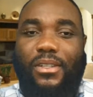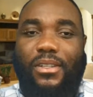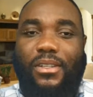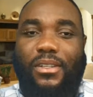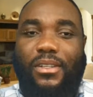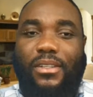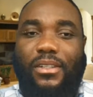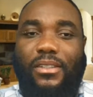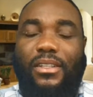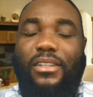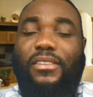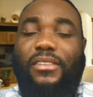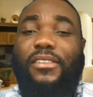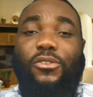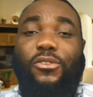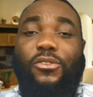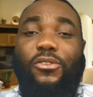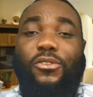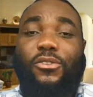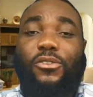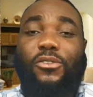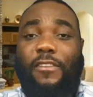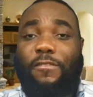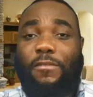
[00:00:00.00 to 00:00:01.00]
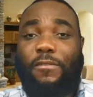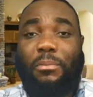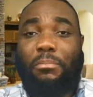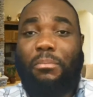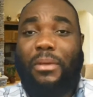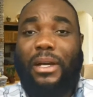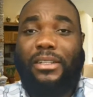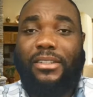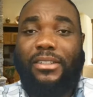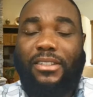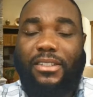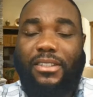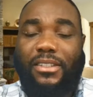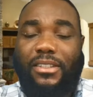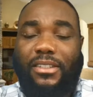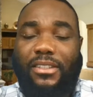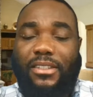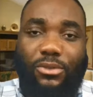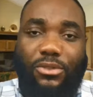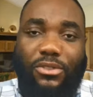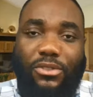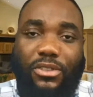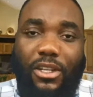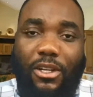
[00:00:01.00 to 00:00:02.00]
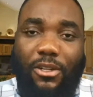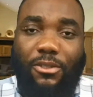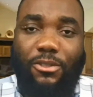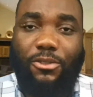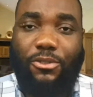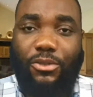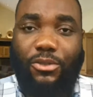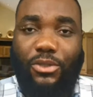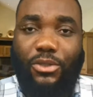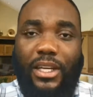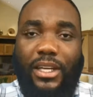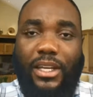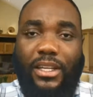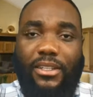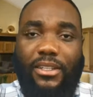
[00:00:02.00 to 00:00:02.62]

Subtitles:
This is what I've been mandated to tell you today.